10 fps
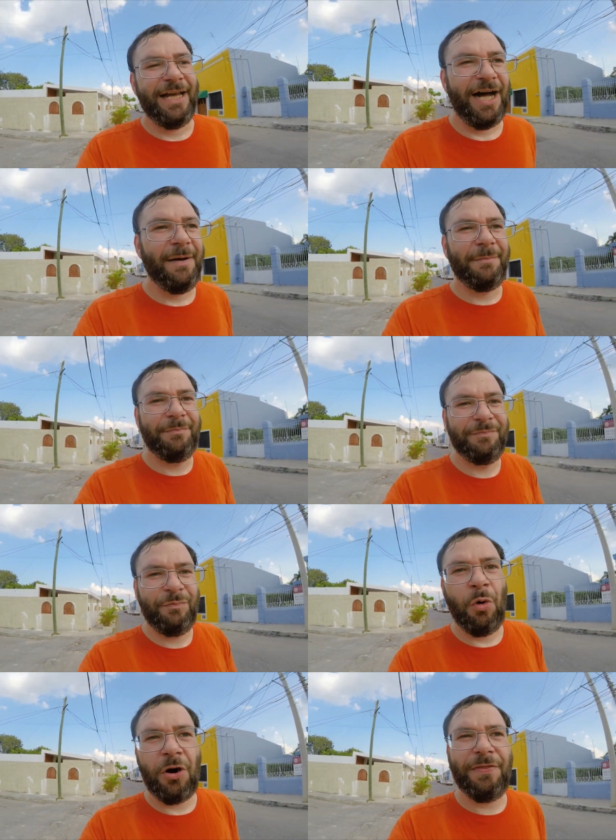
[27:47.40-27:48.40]

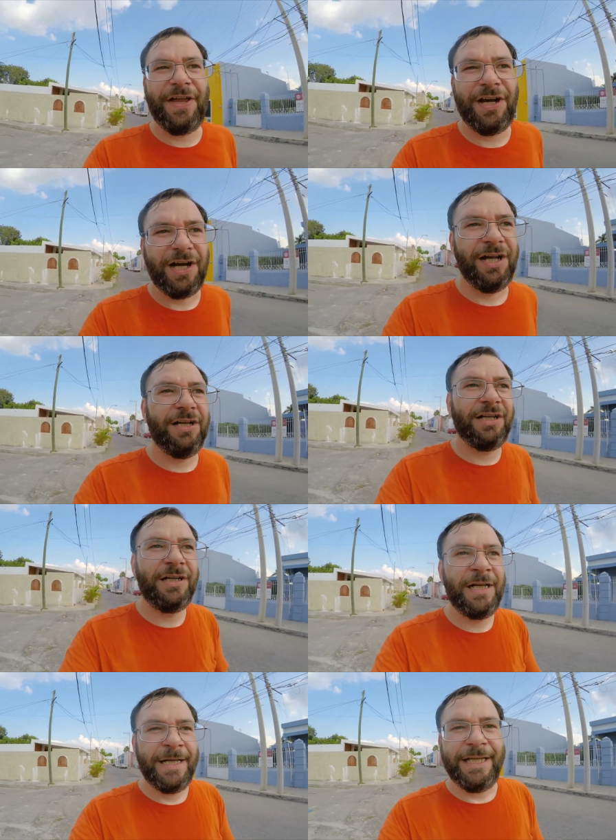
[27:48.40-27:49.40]
um more the,
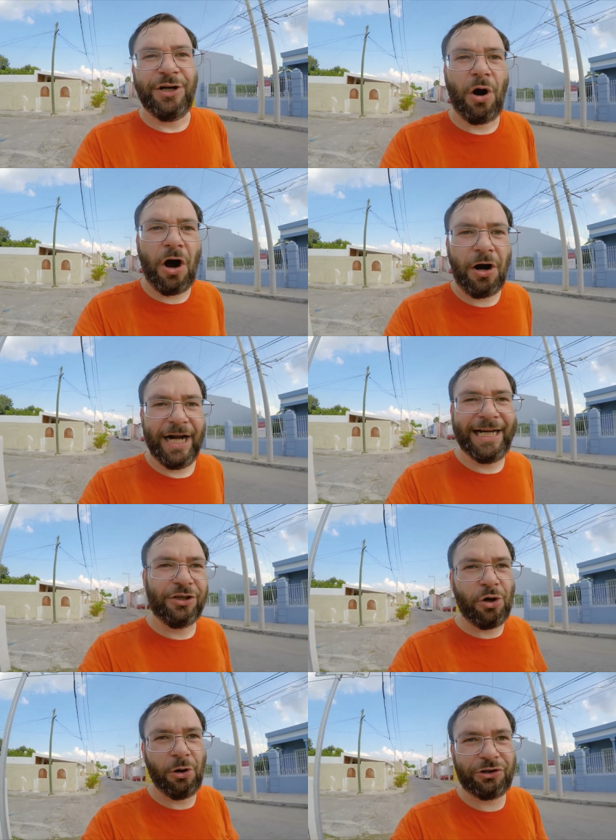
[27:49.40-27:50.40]
you know, art
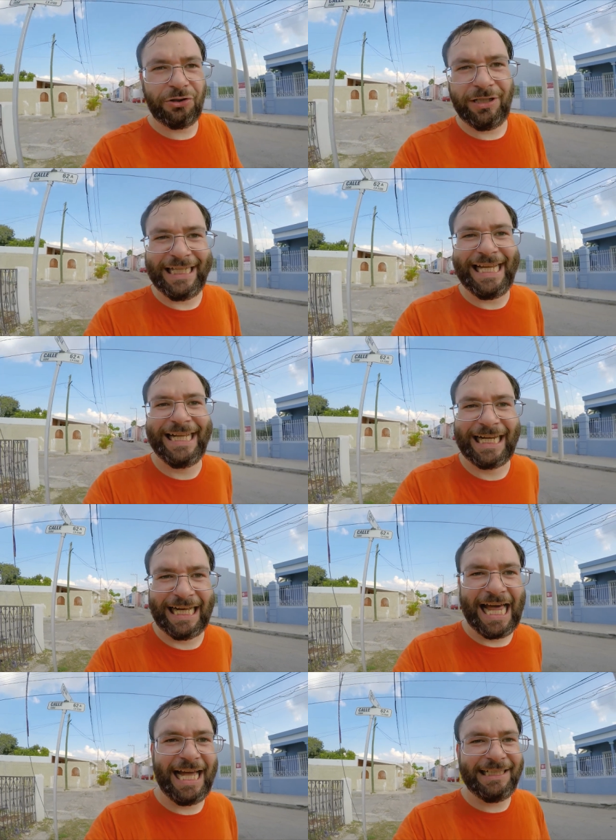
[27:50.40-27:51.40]
and culturally
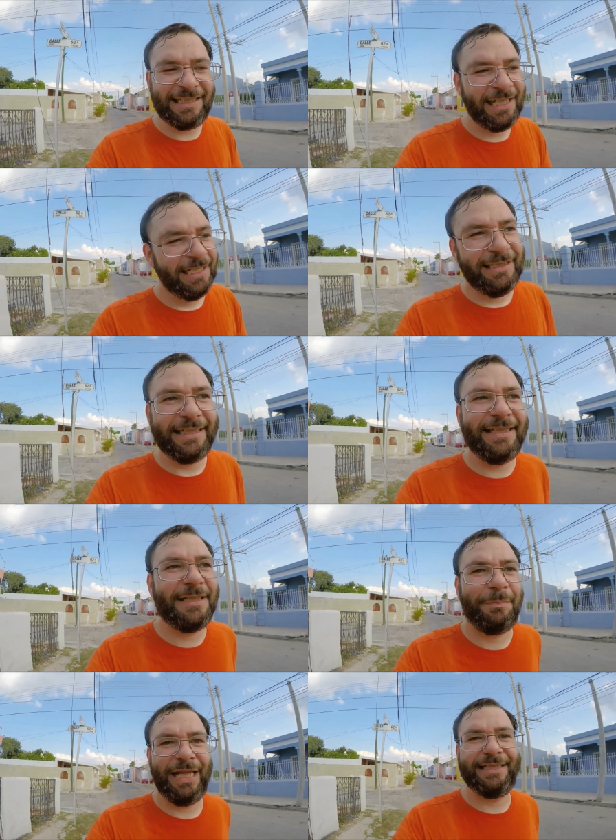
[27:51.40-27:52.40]
inclined, this is
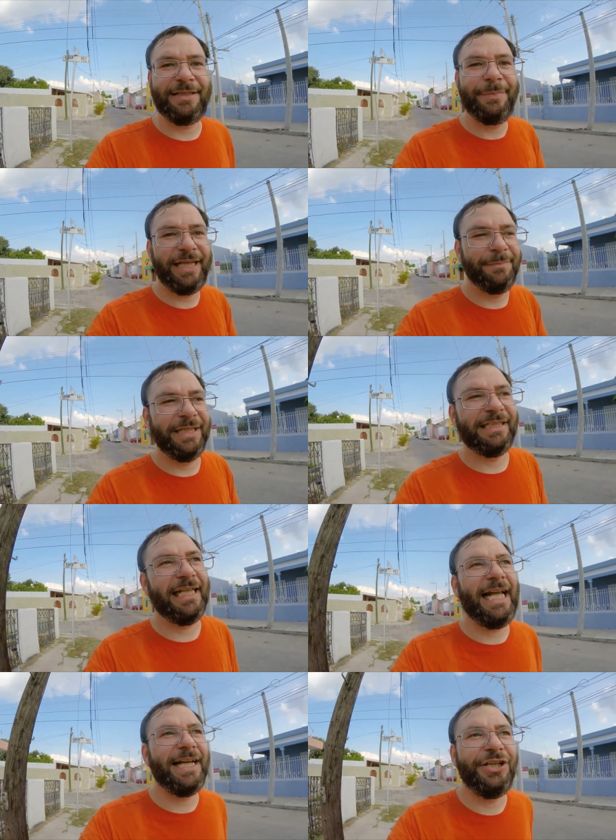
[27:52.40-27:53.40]
the place to be, because
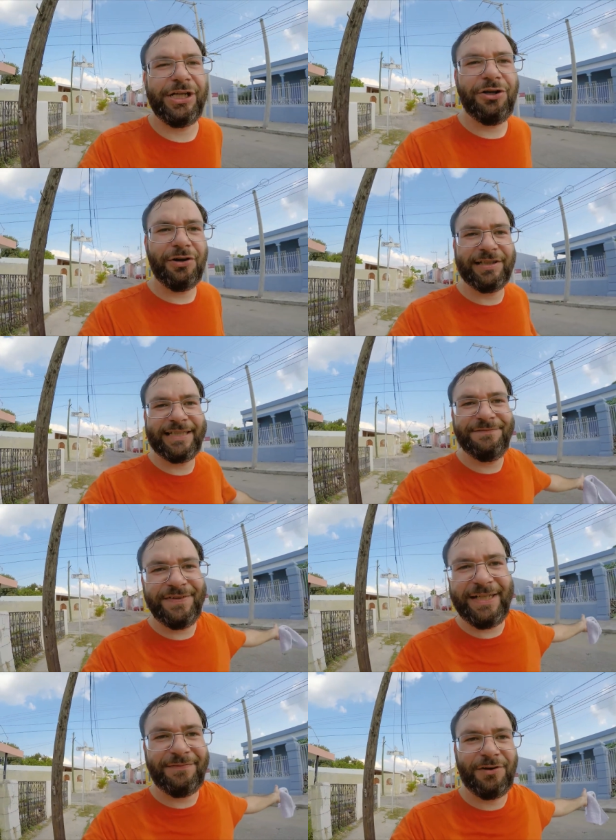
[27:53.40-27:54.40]
again, you can go to the
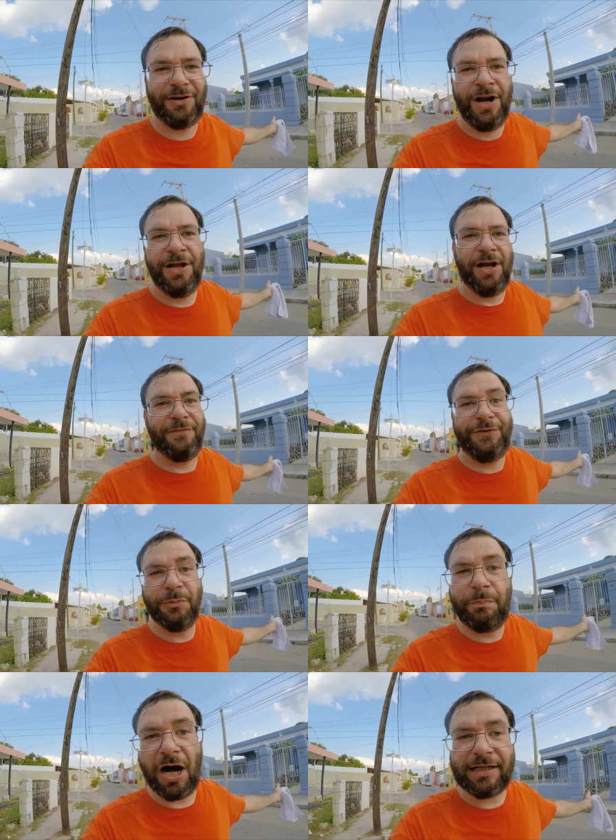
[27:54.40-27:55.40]
symphony for a few
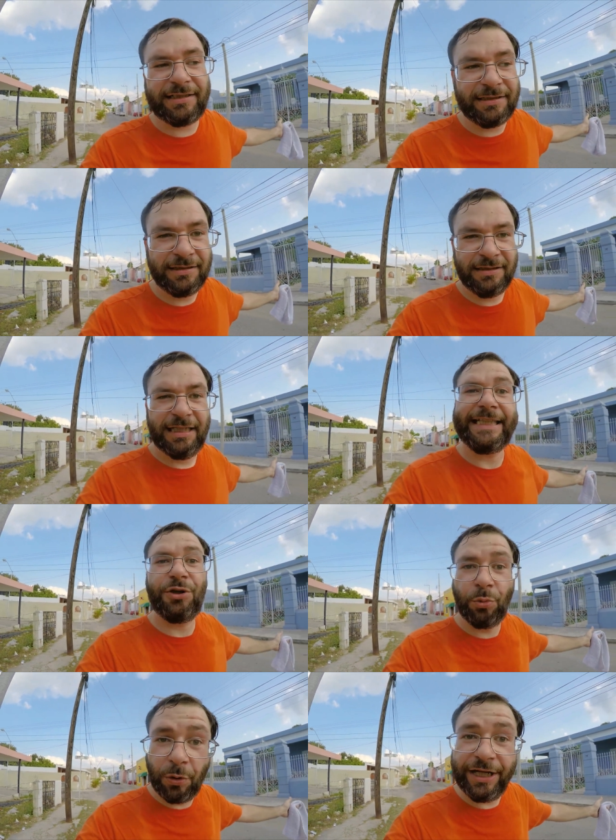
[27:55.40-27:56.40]
bucks, like
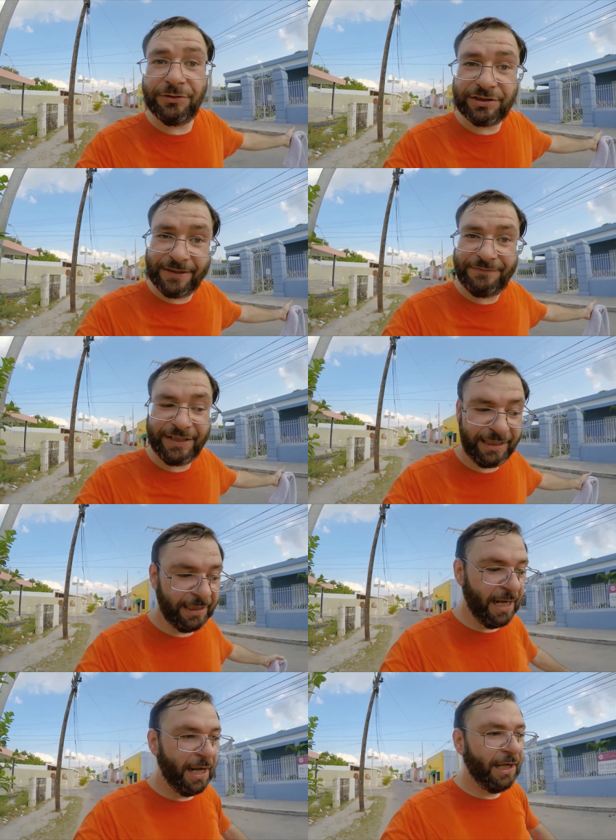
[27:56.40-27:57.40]
the real symphony,
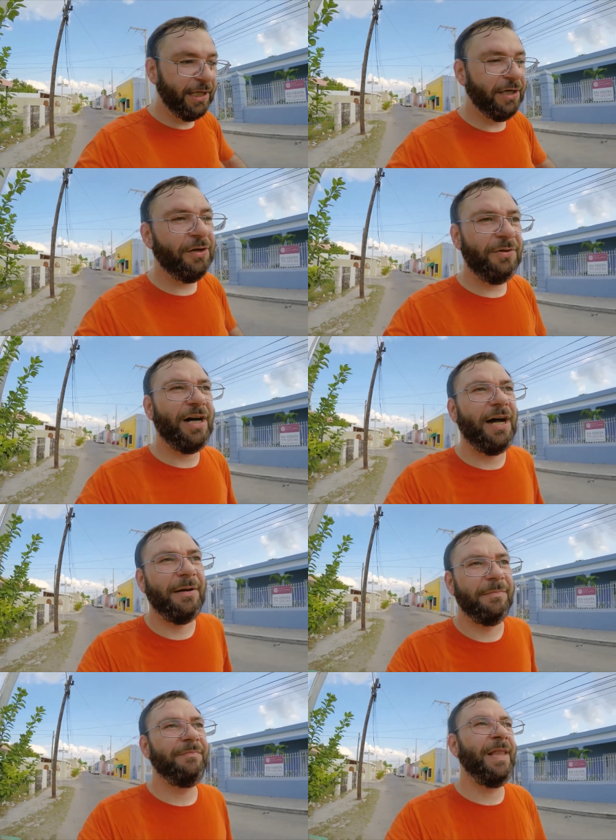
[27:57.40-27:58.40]
you know,
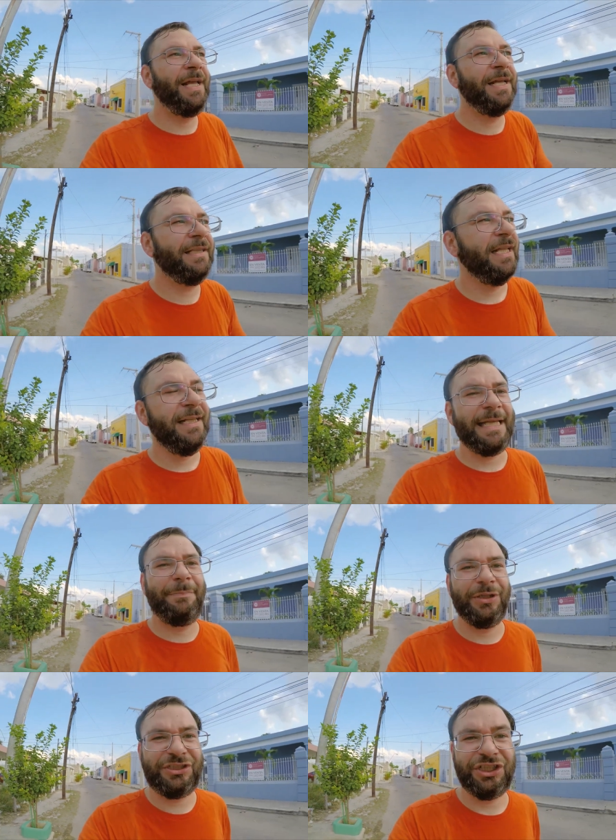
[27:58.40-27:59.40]
um that
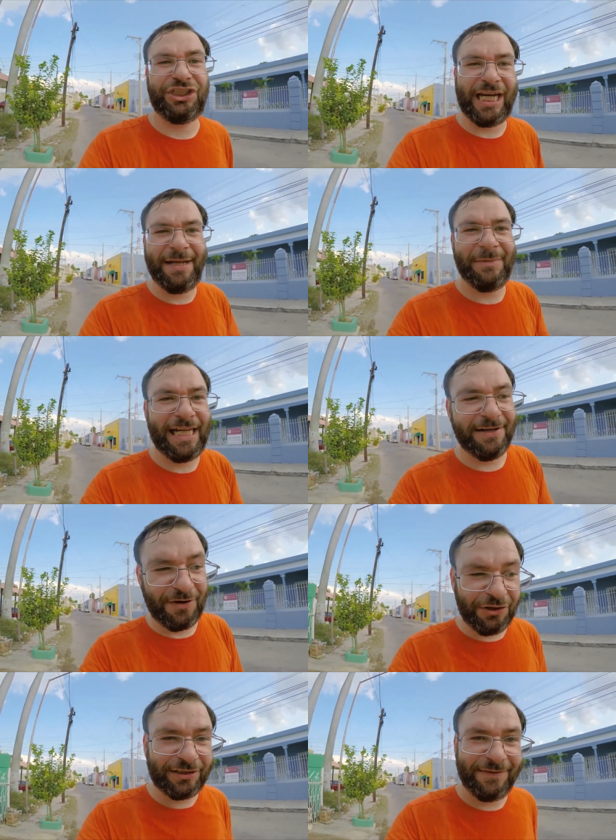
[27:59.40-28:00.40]
puts to shame a lot of
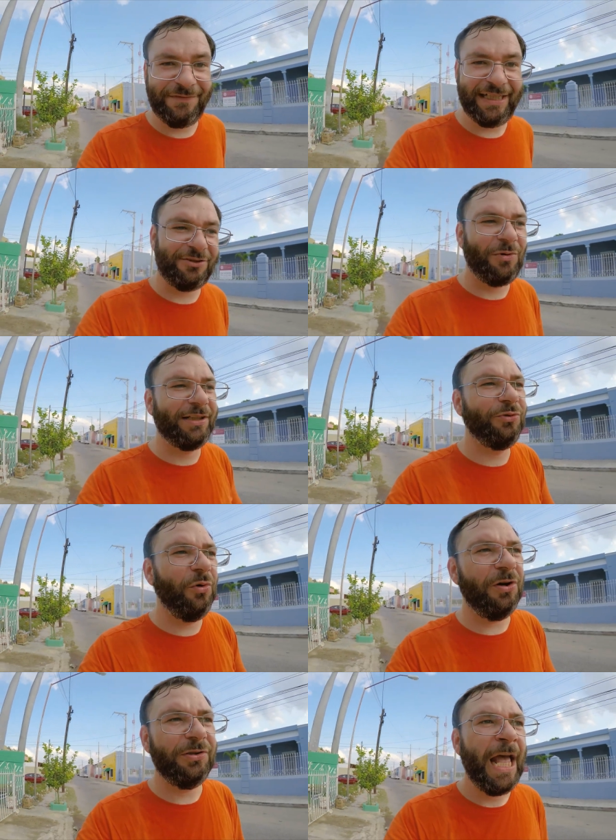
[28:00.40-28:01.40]
other symphonies around the
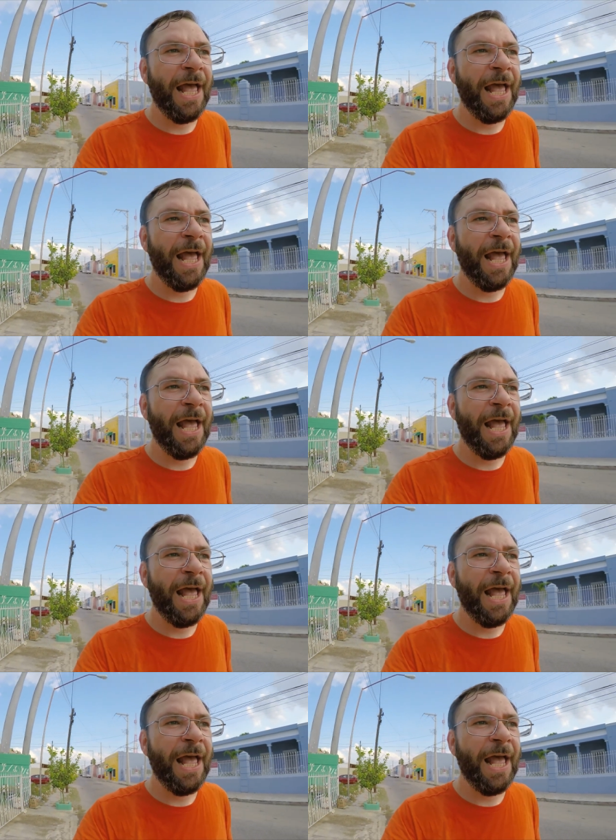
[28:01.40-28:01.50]
world.